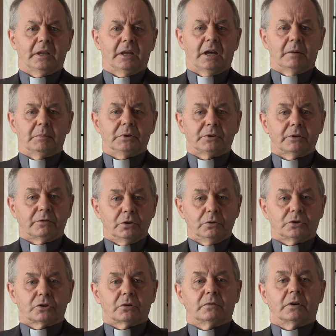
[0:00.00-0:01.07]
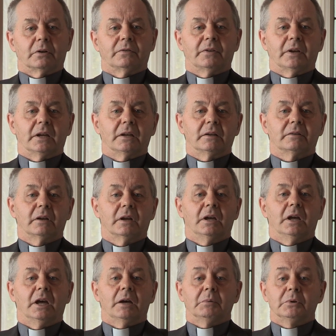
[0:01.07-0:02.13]
about the future of our faith,
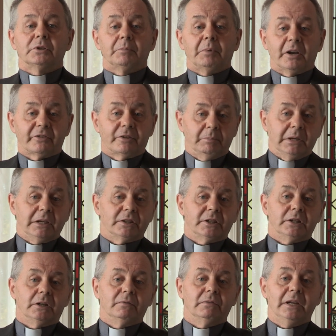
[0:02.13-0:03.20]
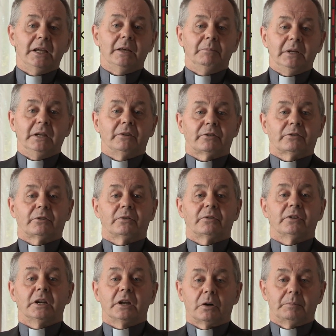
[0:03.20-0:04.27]
about the possibility of lay ministers
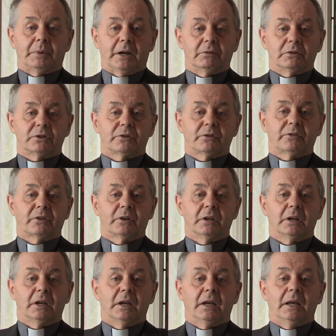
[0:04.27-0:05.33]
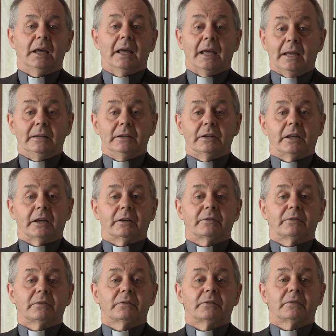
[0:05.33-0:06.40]
in our parishes and the
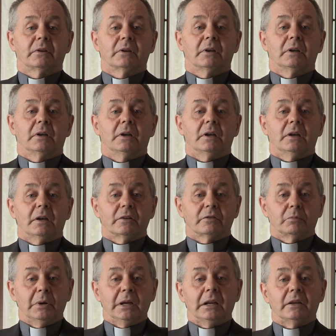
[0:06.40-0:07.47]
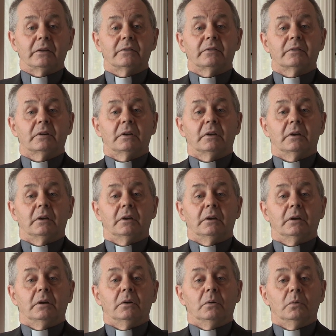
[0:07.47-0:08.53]
diocese, as well as
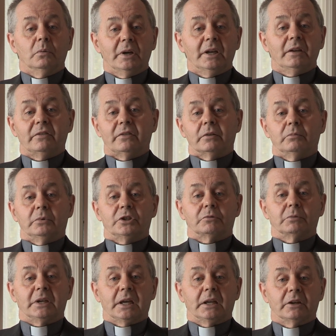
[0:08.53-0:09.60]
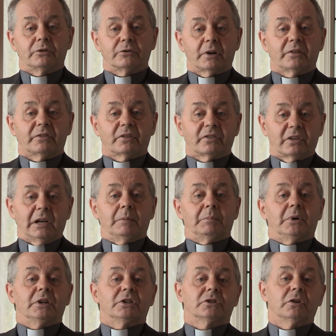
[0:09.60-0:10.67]
ways in which we can address the
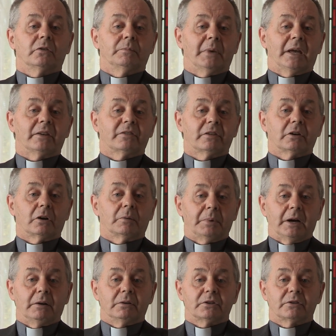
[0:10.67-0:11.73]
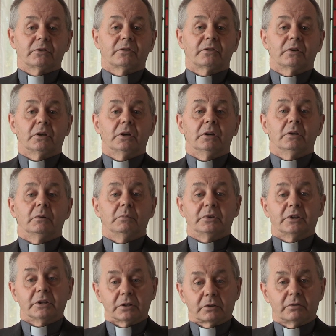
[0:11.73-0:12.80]
celebration of Mass in our parishes with
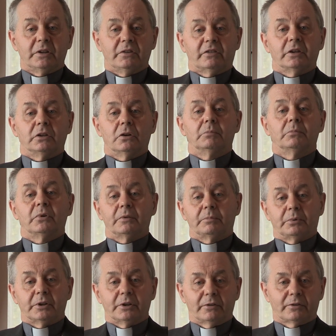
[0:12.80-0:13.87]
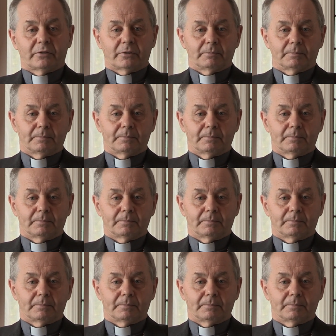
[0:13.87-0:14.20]
a decreasing number of priests.